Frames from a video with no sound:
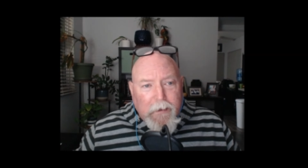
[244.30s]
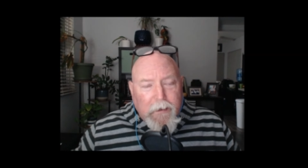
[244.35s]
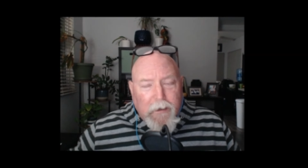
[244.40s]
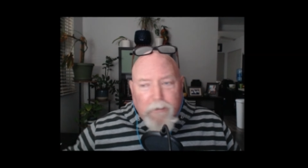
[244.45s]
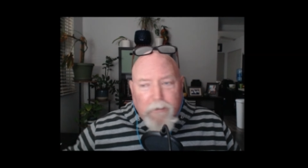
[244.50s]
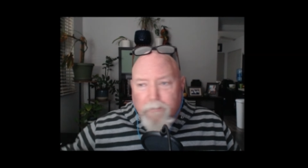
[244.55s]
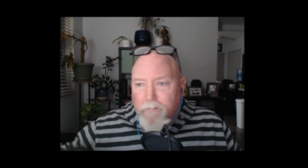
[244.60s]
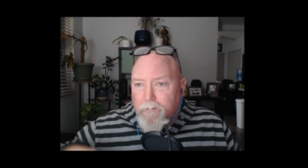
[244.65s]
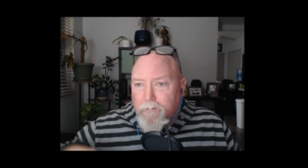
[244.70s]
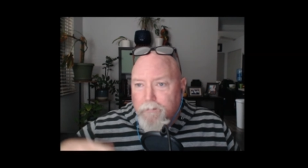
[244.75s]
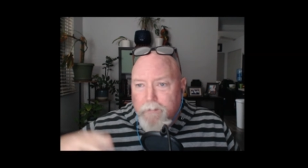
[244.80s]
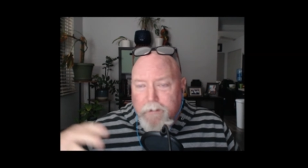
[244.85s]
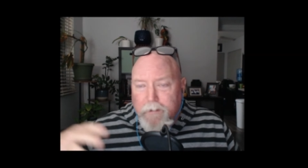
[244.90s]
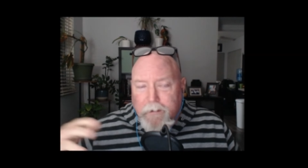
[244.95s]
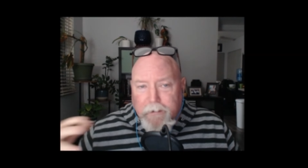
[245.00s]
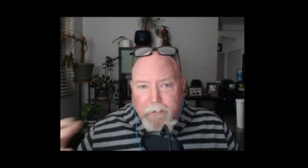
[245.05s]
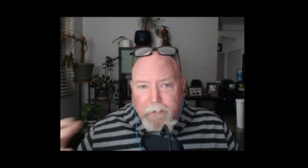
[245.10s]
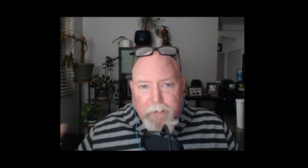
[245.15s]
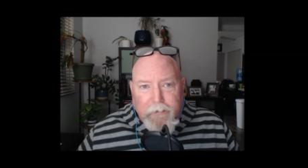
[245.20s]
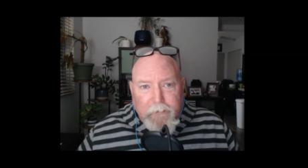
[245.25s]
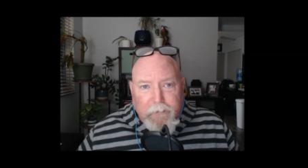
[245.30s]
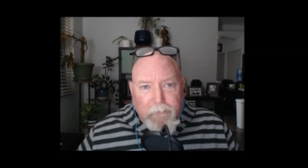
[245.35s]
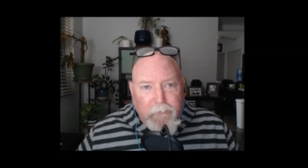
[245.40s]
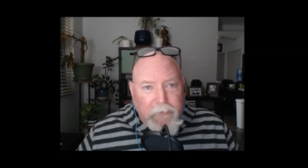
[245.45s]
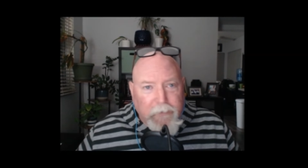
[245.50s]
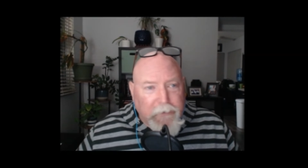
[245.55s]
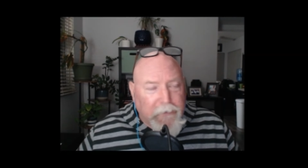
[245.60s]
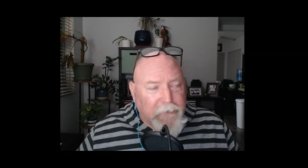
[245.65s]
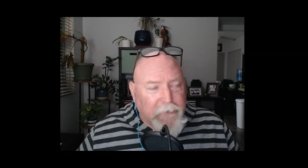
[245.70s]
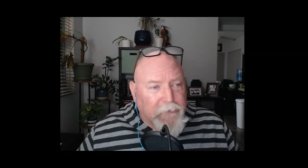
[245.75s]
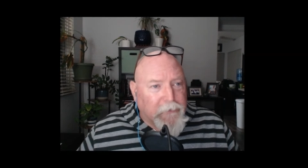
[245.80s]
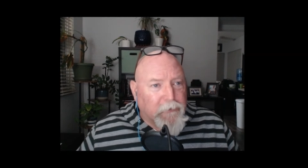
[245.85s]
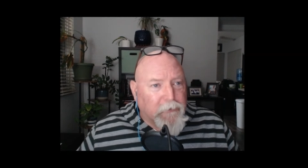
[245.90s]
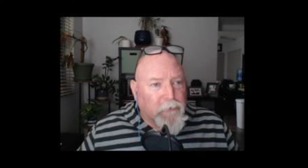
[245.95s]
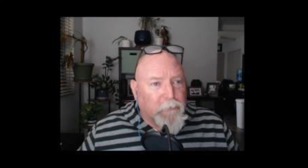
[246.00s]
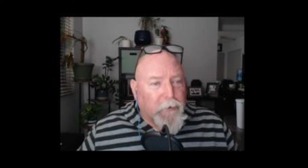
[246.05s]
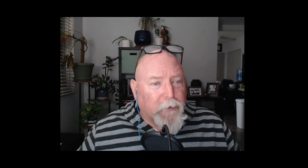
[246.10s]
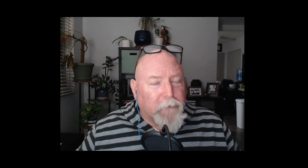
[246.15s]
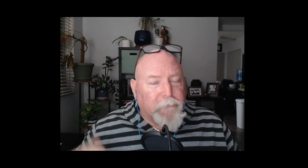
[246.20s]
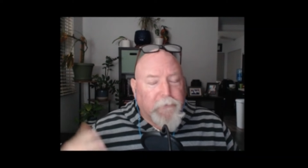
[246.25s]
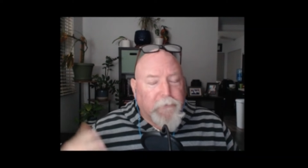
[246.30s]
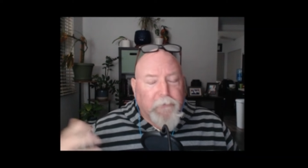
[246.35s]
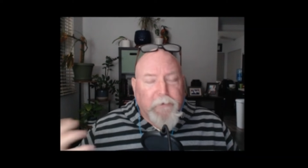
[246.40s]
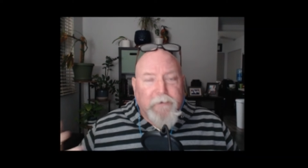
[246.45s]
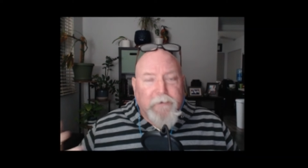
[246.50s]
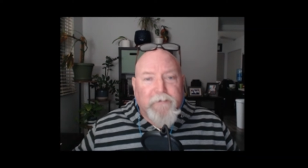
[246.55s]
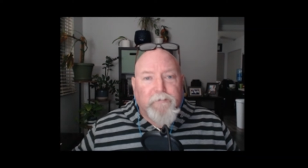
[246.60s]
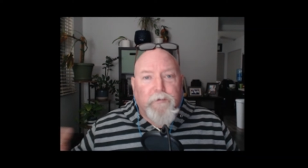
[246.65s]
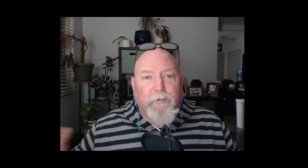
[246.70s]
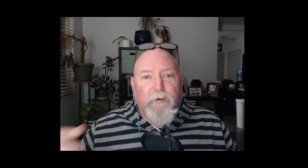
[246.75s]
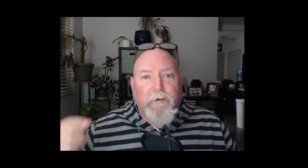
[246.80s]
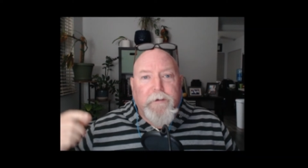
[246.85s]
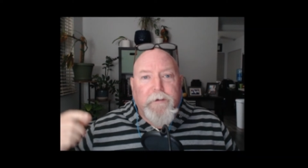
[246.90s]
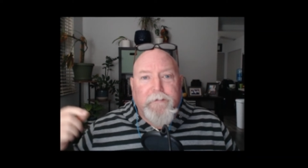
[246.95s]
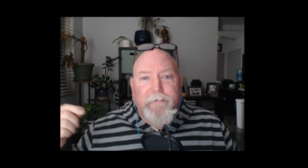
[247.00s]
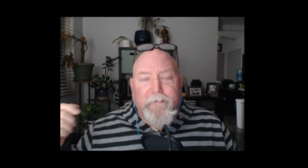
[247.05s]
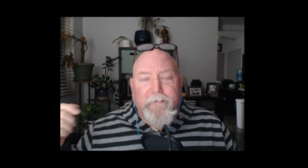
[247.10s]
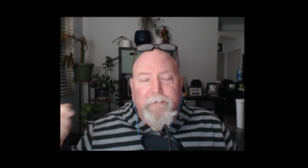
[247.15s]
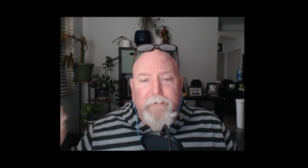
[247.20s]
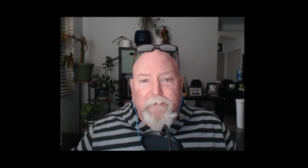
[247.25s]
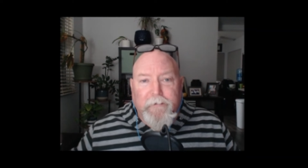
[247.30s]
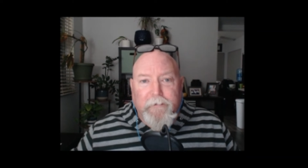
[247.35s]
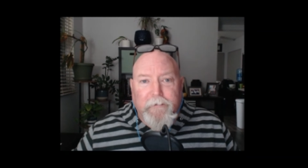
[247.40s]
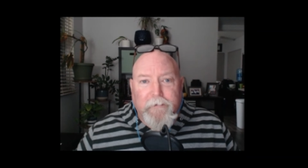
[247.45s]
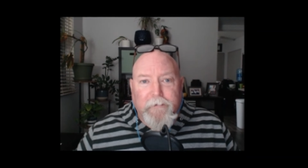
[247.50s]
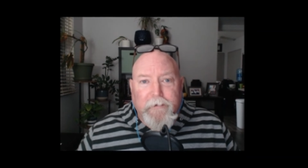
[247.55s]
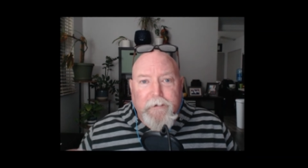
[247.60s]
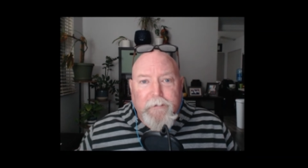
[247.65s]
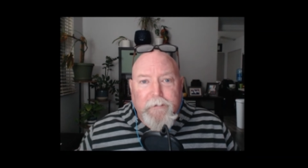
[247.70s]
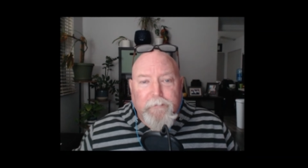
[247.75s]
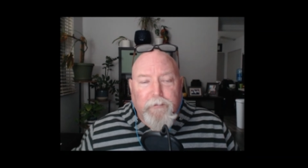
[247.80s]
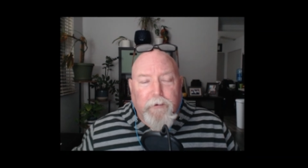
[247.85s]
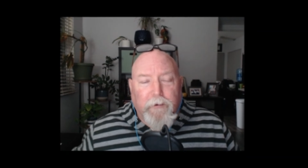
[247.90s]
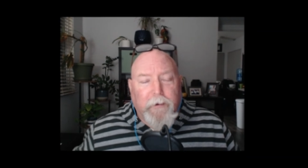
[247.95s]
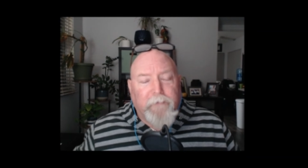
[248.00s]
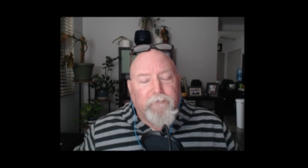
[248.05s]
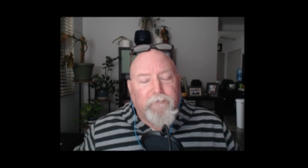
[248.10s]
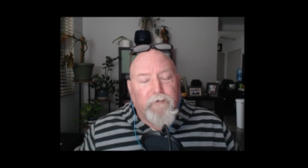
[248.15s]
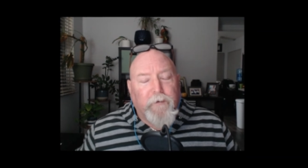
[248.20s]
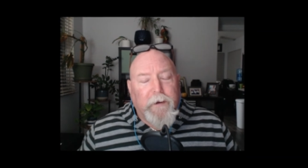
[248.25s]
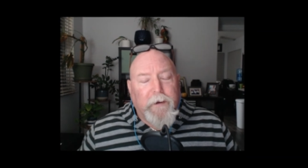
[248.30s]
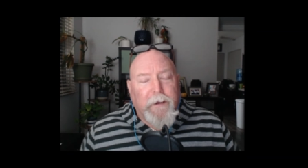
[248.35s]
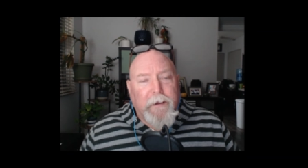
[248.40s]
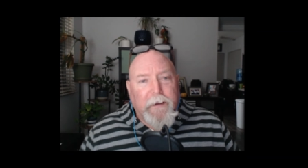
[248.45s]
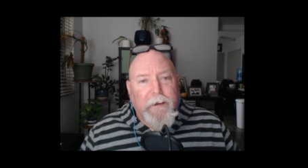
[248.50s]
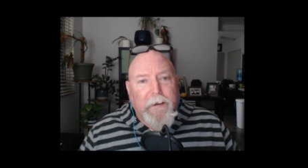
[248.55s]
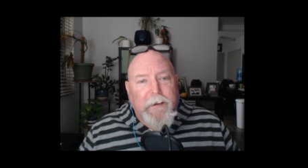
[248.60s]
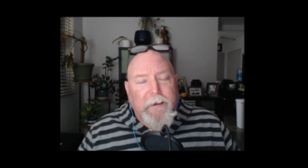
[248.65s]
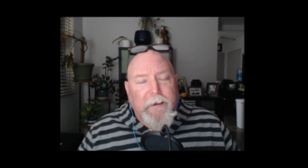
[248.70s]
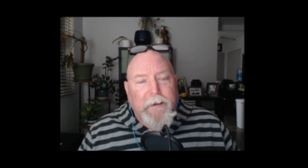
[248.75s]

you know, it, it, we get to hear about their exploits, their bravery,